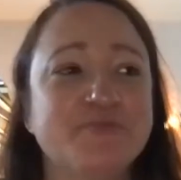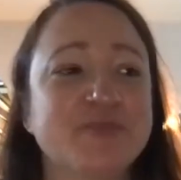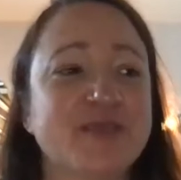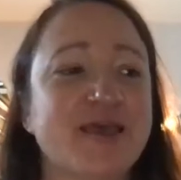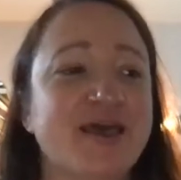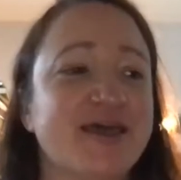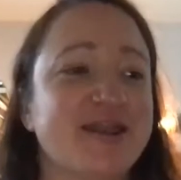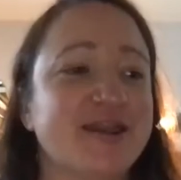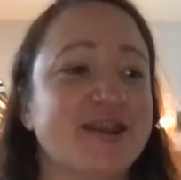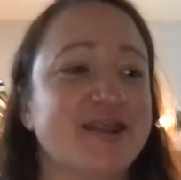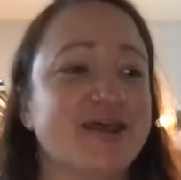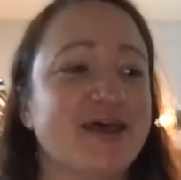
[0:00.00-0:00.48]

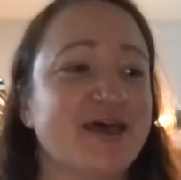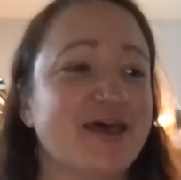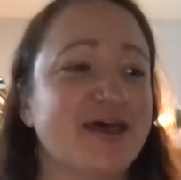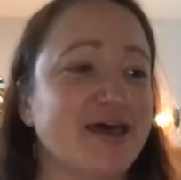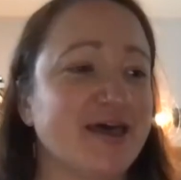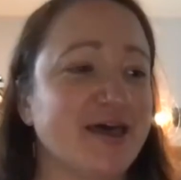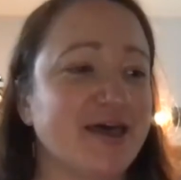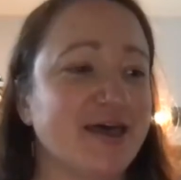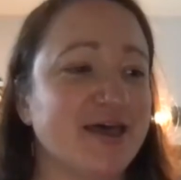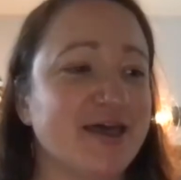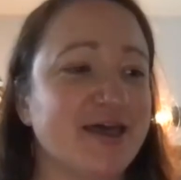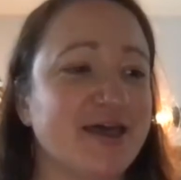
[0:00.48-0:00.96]
and
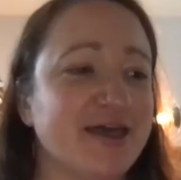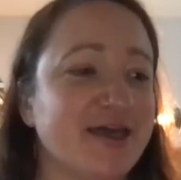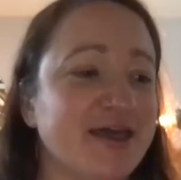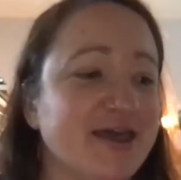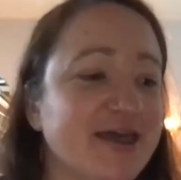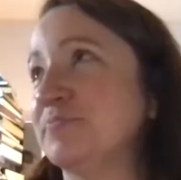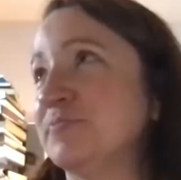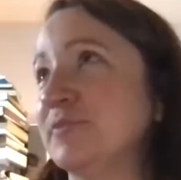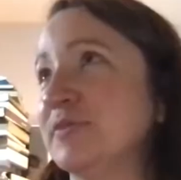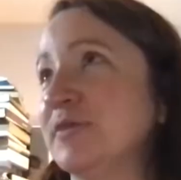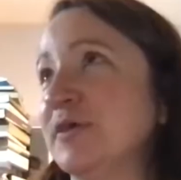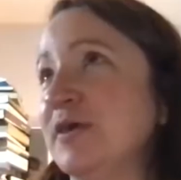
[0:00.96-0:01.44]

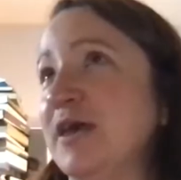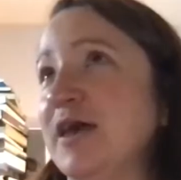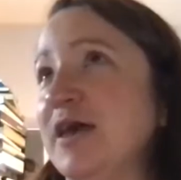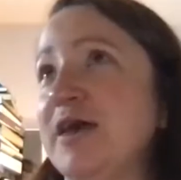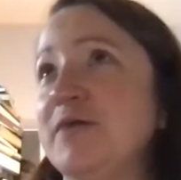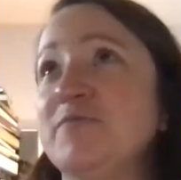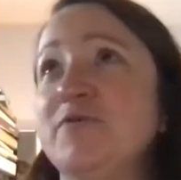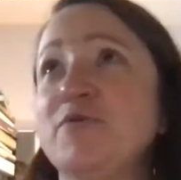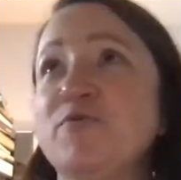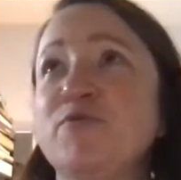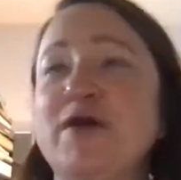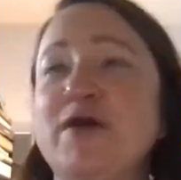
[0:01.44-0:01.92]
I
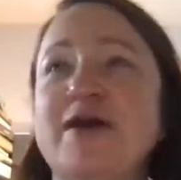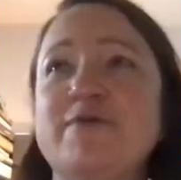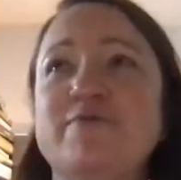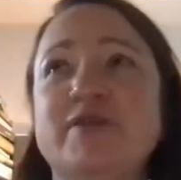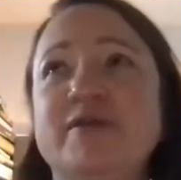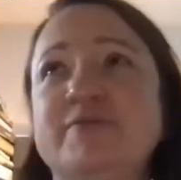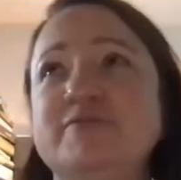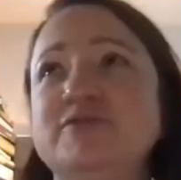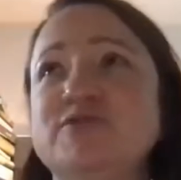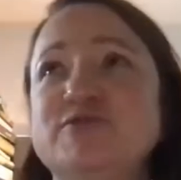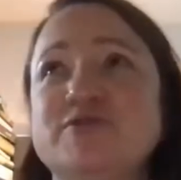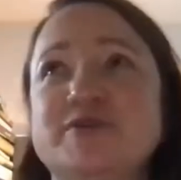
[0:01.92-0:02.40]
I'm aware when
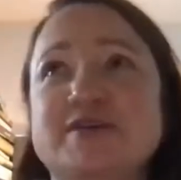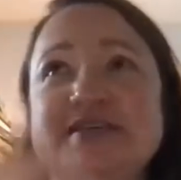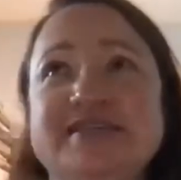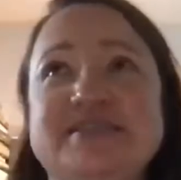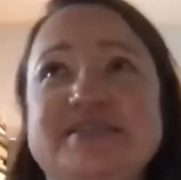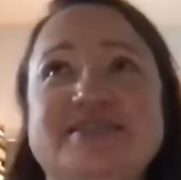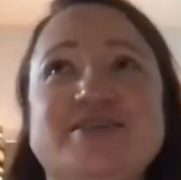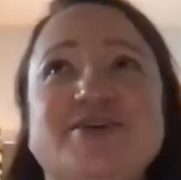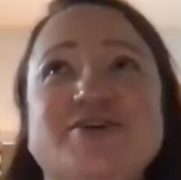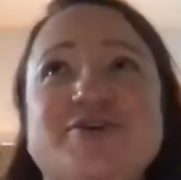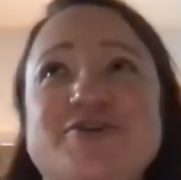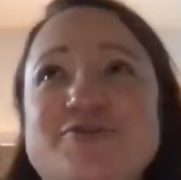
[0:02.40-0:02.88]
I'm talking
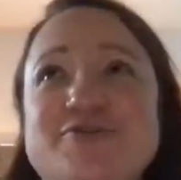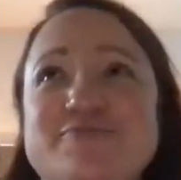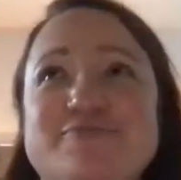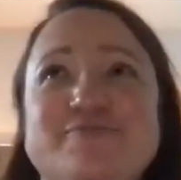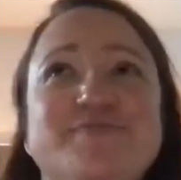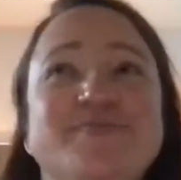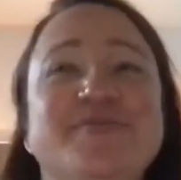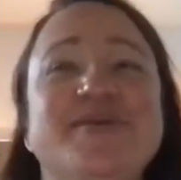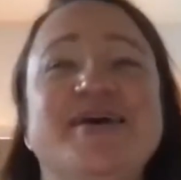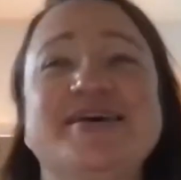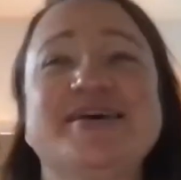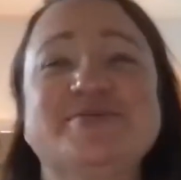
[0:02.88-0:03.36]
to
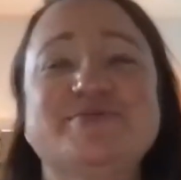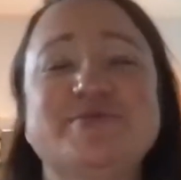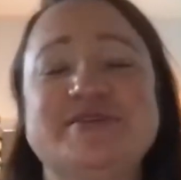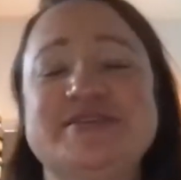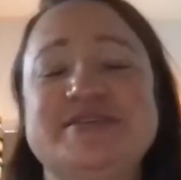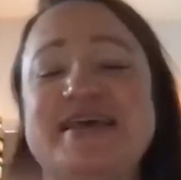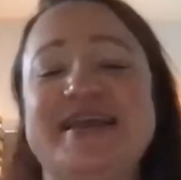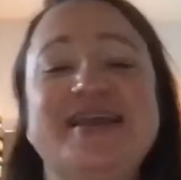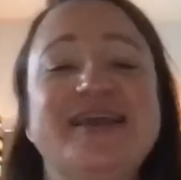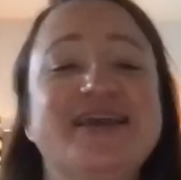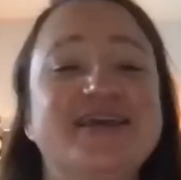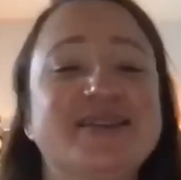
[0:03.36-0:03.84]
I suppose
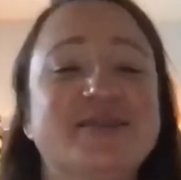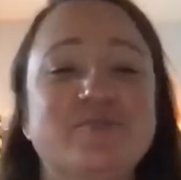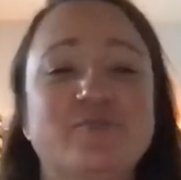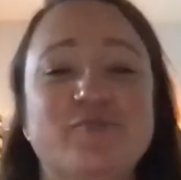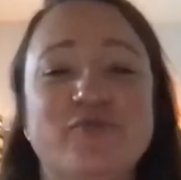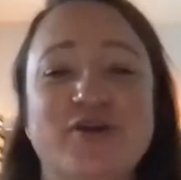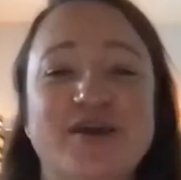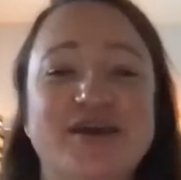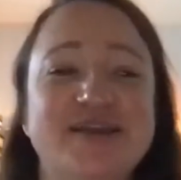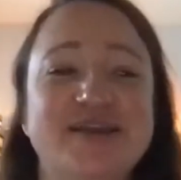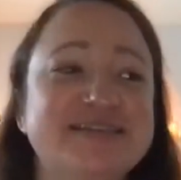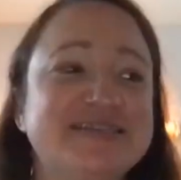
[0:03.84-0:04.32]
any other
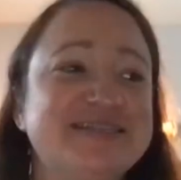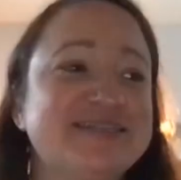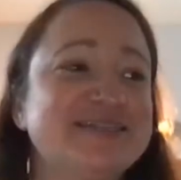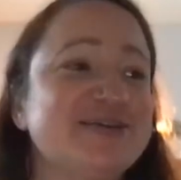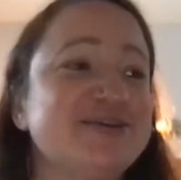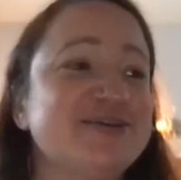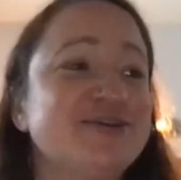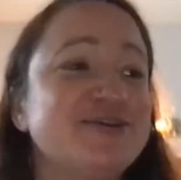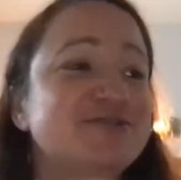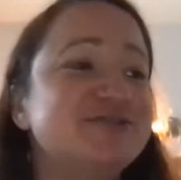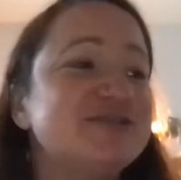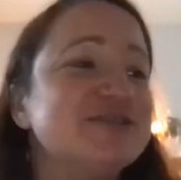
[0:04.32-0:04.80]
Brits. You,
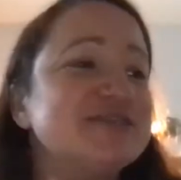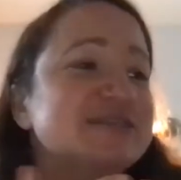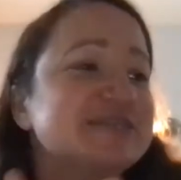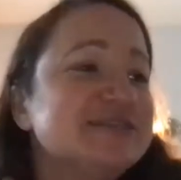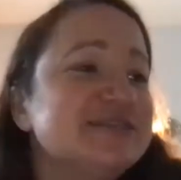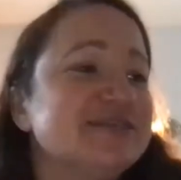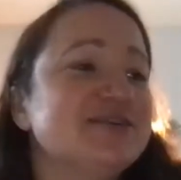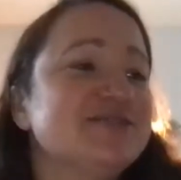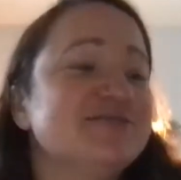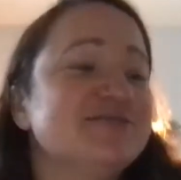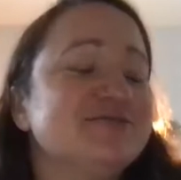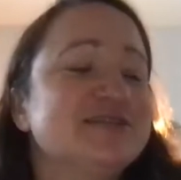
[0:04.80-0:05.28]
you just
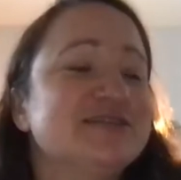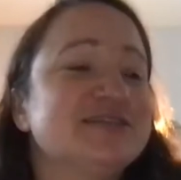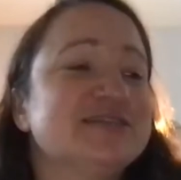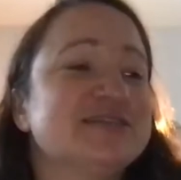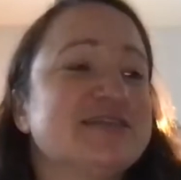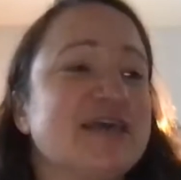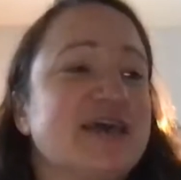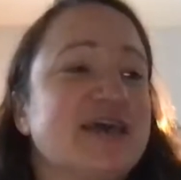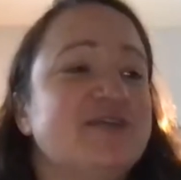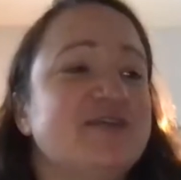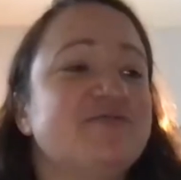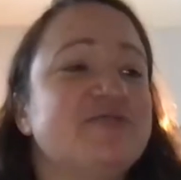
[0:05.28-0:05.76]
you mm. just
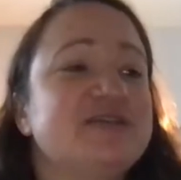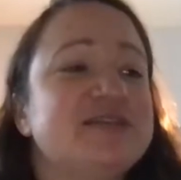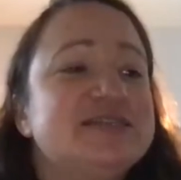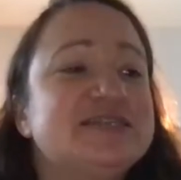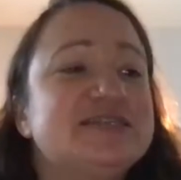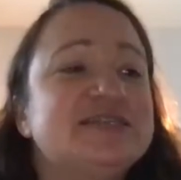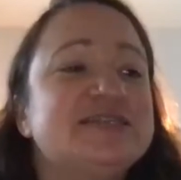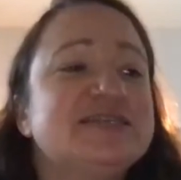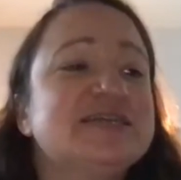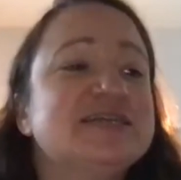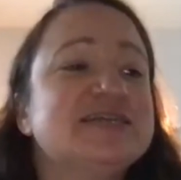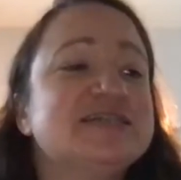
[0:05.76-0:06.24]
kind of
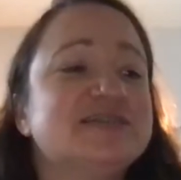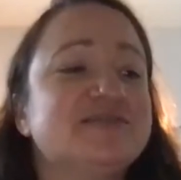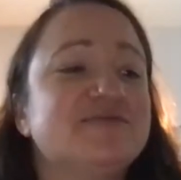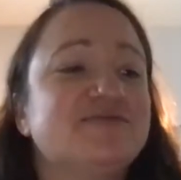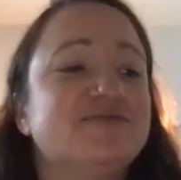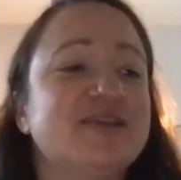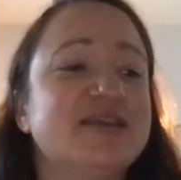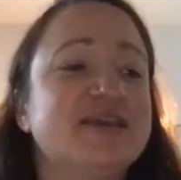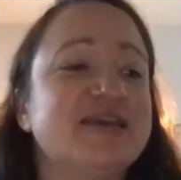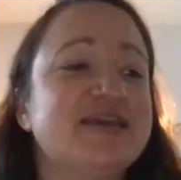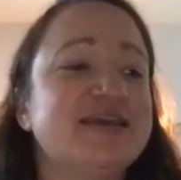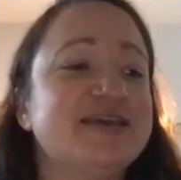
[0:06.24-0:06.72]

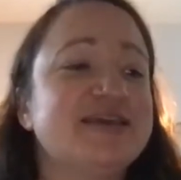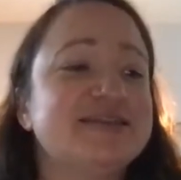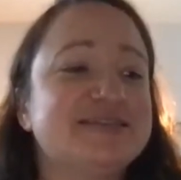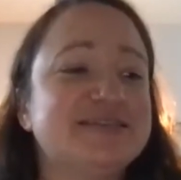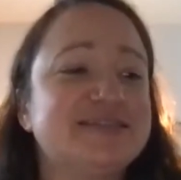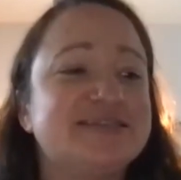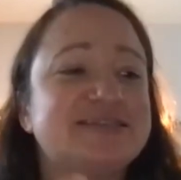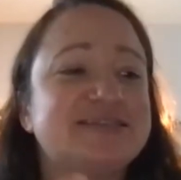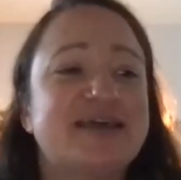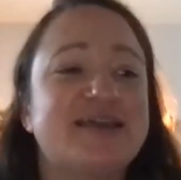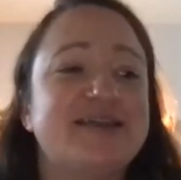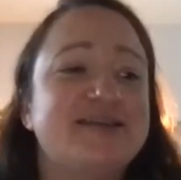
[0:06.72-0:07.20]
instinctively
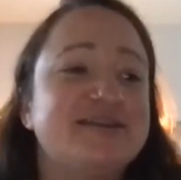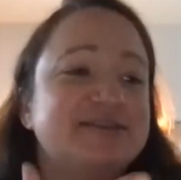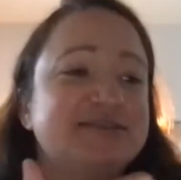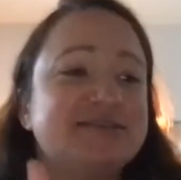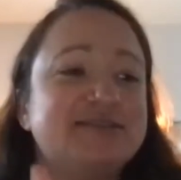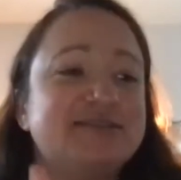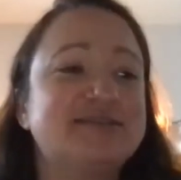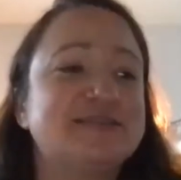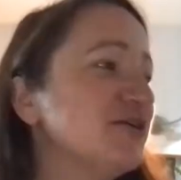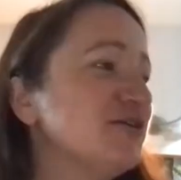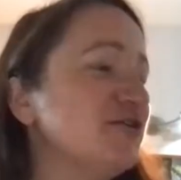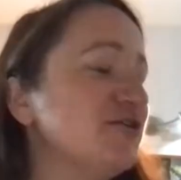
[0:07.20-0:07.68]

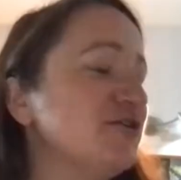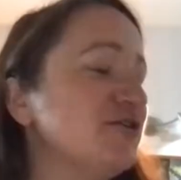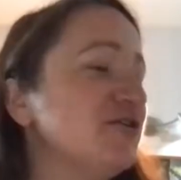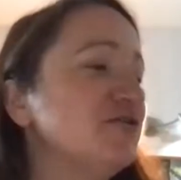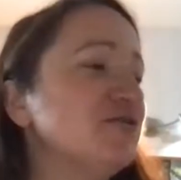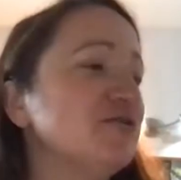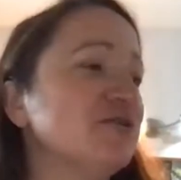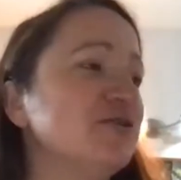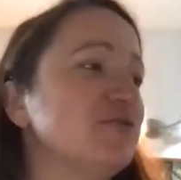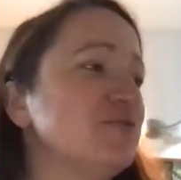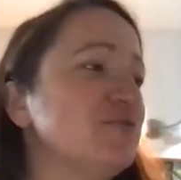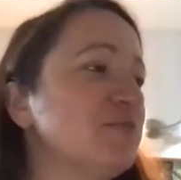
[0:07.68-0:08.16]
sense you,
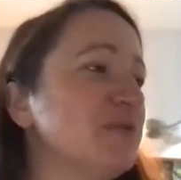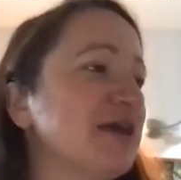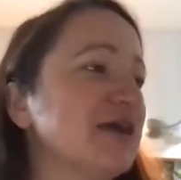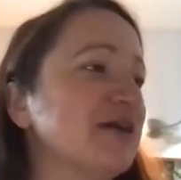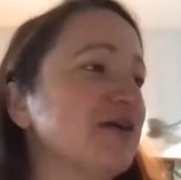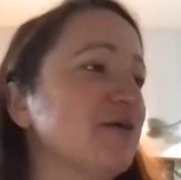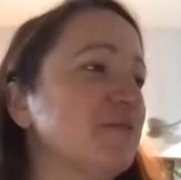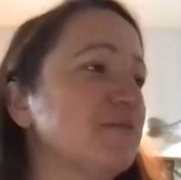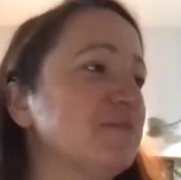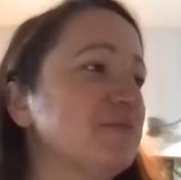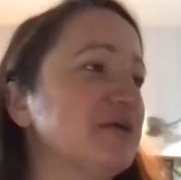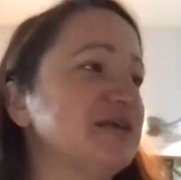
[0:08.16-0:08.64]
you, you pick
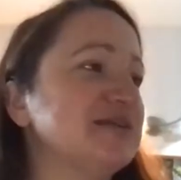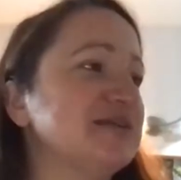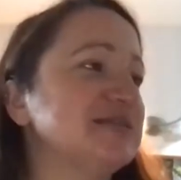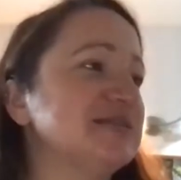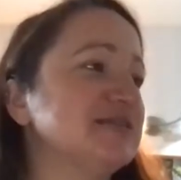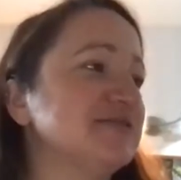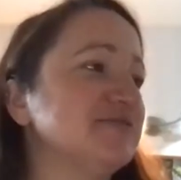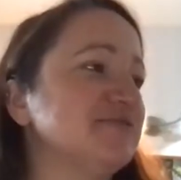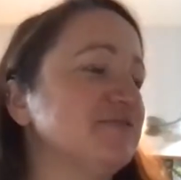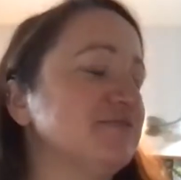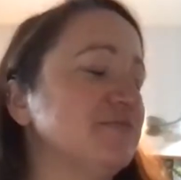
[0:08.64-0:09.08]
up bits of